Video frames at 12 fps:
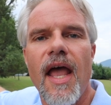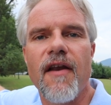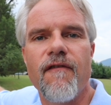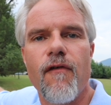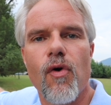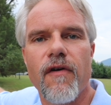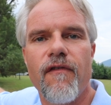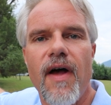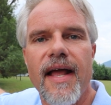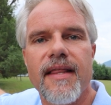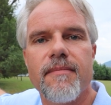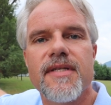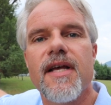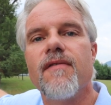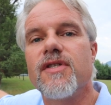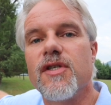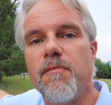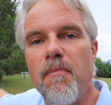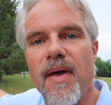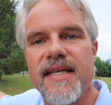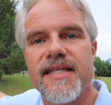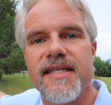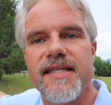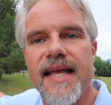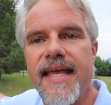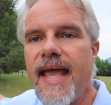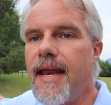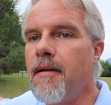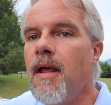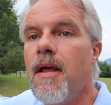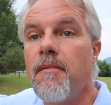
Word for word: and fortifying themselves as best as they can.